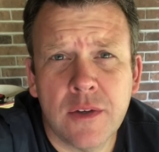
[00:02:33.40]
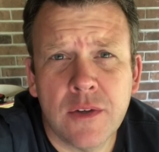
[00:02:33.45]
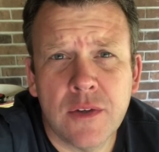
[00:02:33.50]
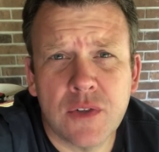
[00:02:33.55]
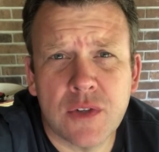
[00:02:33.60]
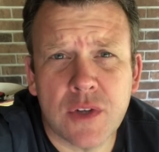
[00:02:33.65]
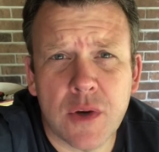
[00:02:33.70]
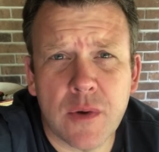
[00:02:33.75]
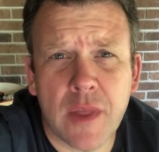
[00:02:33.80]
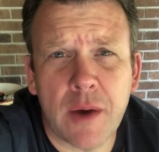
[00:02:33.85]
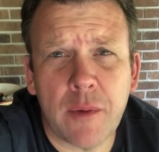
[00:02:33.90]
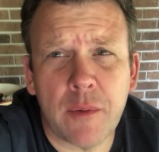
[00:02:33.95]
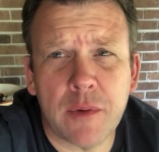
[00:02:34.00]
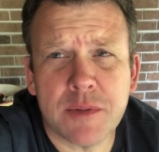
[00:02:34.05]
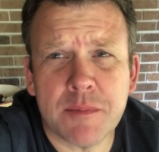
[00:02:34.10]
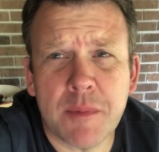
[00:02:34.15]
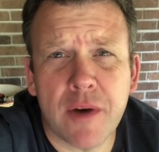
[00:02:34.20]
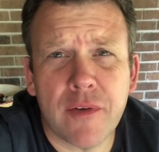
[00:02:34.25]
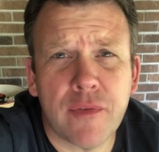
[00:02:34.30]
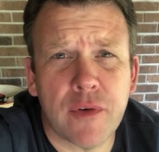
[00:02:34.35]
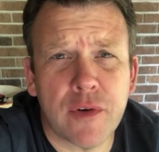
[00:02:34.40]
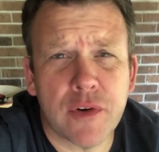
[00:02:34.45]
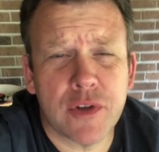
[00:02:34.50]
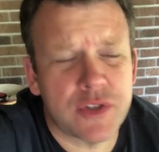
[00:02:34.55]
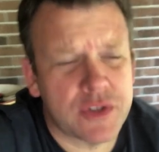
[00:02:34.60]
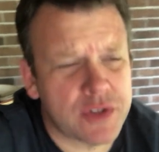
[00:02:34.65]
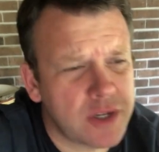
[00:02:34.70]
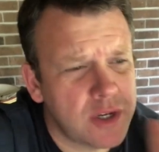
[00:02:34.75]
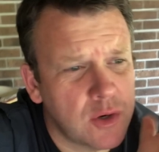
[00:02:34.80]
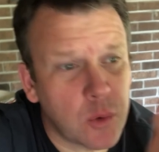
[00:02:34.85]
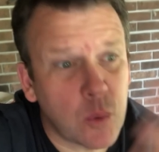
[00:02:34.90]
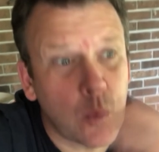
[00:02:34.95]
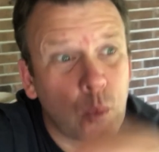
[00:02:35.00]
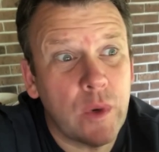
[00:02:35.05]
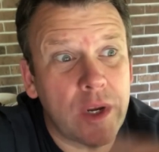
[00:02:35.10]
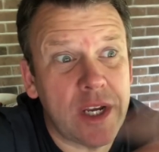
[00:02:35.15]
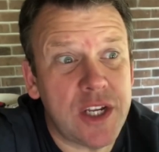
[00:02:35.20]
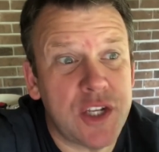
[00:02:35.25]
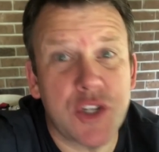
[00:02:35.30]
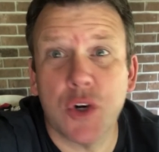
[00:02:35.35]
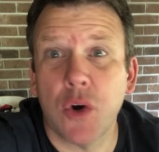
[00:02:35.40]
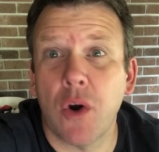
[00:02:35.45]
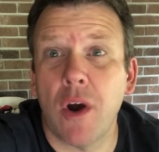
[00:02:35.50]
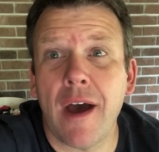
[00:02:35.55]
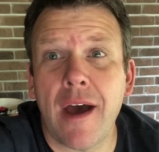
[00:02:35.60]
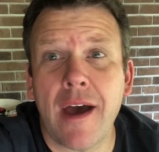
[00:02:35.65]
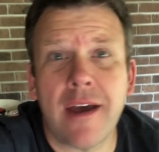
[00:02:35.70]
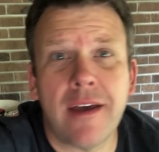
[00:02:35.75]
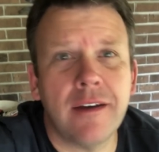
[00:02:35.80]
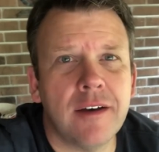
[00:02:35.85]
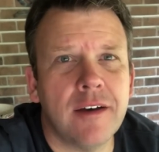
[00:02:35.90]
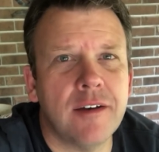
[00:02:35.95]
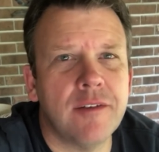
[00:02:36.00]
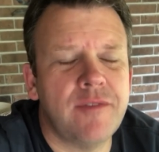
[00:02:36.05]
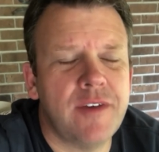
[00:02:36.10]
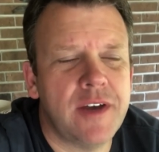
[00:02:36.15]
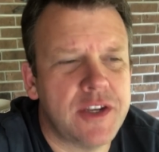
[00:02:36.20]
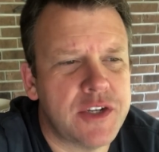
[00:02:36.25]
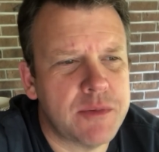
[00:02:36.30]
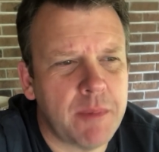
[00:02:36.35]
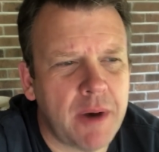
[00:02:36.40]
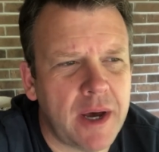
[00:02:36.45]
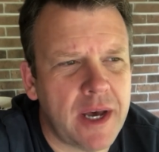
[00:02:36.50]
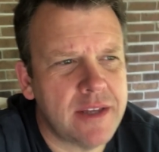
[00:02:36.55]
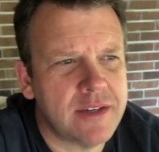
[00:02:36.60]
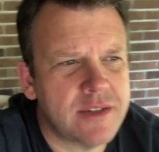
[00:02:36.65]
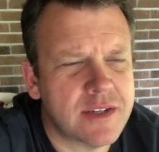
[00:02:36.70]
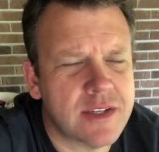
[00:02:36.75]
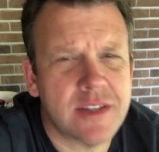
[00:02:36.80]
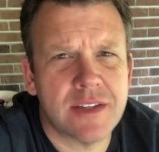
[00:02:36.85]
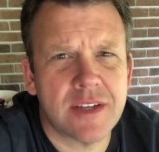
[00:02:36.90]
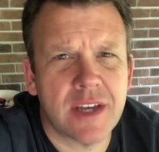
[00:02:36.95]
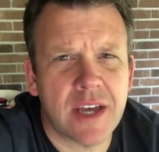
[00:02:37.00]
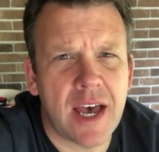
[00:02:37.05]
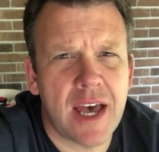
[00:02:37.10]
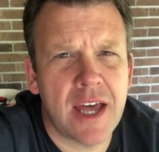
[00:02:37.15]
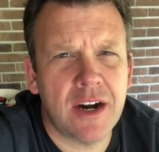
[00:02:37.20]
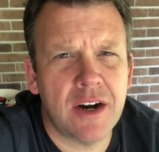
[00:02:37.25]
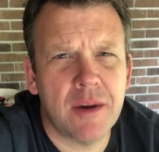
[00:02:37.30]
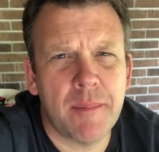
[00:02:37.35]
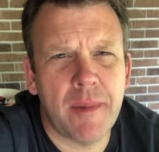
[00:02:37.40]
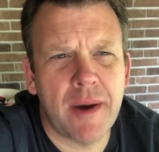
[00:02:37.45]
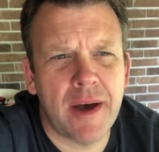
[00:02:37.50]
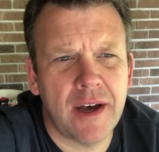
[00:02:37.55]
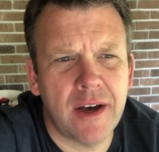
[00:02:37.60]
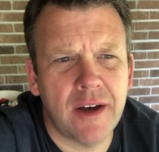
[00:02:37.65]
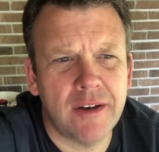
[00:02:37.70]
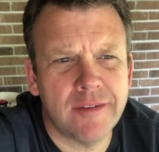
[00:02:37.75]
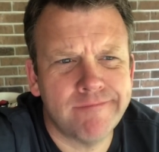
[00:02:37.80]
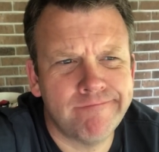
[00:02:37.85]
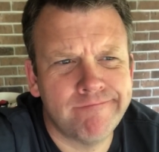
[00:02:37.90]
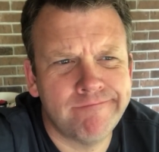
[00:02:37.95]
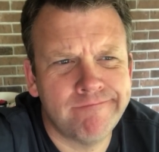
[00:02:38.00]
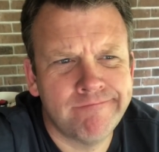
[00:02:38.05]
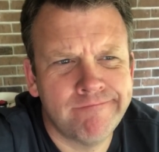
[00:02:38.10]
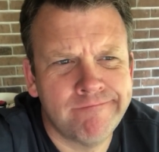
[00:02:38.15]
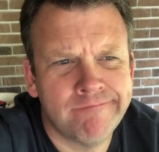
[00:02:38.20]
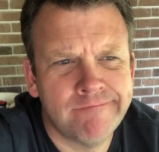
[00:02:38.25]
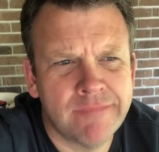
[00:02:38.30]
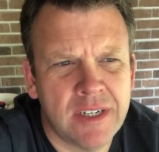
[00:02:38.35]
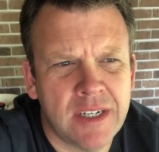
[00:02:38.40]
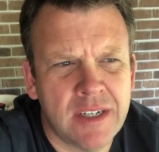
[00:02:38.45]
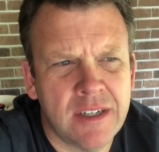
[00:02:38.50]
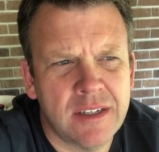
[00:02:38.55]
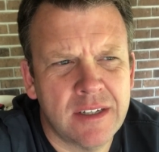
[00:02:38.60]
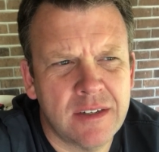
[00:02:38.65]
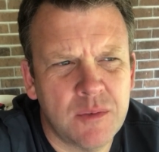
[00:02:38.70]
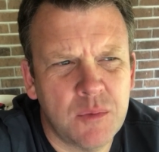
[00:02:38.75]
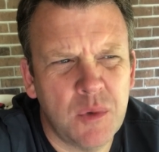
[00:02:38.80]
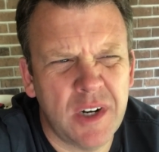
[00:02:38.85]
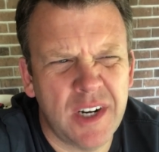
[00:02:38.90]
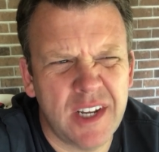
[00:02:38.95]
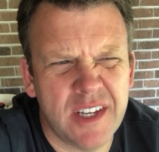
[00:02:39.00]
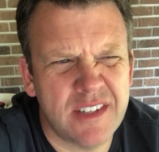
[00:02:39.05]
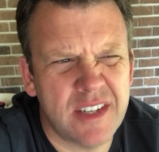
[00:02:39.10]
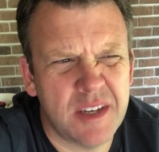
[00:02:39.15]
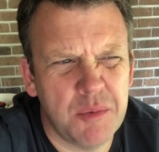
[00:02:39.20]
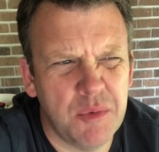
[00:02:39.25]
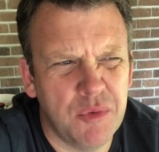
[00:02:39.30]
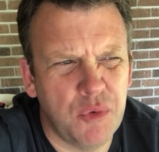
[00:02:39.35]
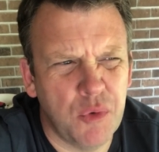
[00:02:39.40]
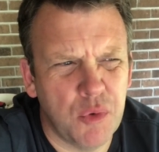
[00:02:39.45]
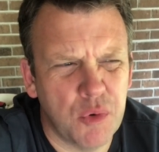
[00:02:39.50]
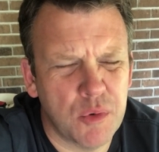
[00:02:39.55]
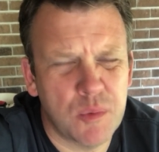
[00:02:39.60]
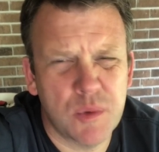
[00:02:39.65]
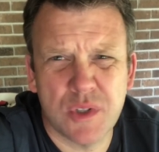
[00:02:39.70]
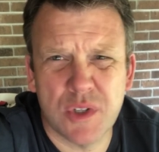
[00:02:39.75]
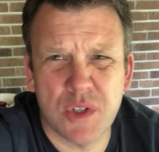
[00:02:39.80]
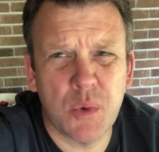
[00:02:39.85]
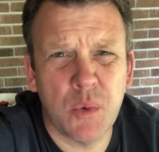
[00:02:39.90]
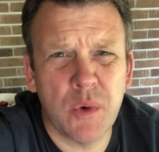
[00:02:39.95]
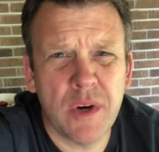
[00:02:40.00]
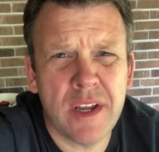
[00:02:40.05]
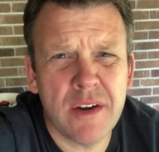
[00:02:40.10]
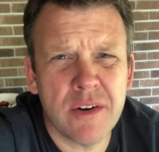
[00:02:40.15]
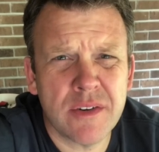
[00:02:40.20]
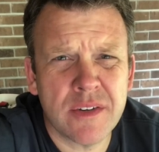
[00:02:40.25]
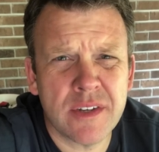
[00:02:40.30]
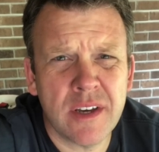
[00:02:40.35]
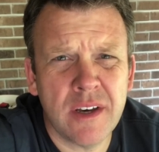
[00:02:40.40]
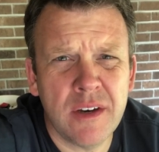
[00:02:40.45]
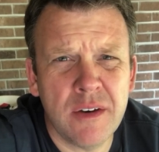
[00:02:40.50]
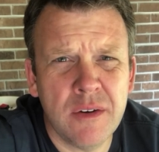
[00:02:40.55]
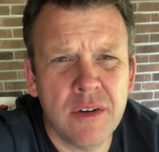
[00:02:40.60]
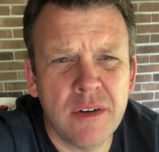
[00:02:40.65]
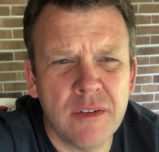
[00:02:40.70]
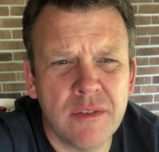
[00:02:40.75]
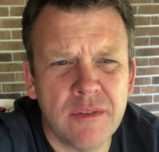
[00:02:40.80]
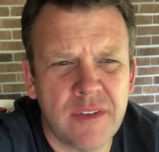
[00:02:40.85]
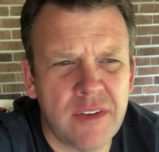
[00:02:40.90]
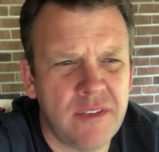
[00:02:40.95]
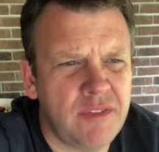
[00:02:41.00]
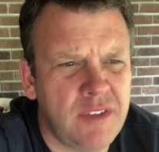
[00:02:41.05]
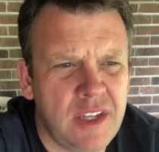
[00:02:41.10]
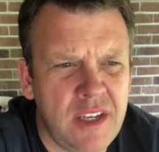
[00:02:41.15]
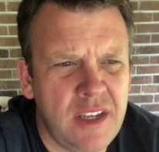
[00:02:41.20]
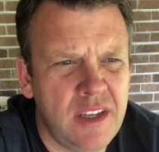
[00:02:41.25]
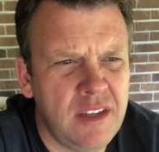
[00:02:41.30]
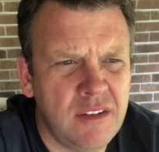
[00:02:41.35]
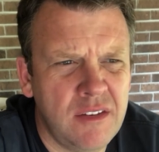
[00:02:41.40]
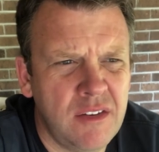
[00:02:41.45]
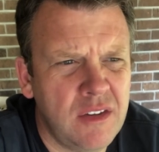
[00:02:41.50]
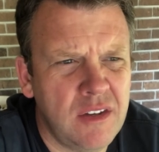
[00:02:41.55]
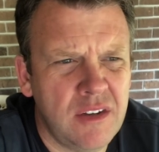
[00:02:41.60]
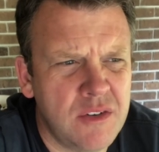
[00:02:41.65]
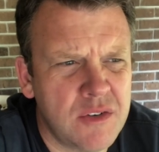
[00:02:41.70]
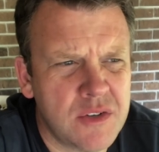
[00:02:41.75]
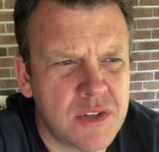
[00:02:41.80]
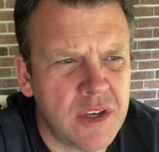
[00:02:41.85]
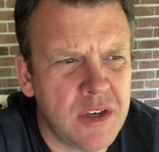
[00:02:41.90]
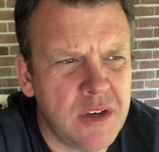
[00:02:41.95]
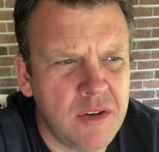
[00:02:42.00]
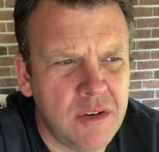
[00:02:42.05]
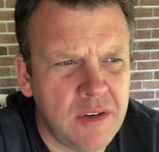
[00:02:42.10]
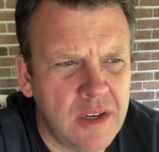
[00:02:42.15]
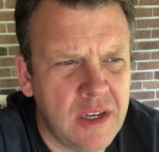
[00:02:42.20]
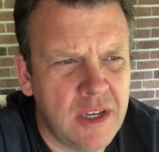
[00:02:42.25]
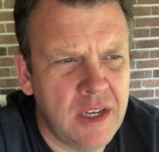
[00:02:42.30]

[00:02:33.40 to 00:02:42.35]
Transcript: So that was my first uh, retry of Vegemite since I had it about, what did I say before? Was it 20 years ago? 15 years ago?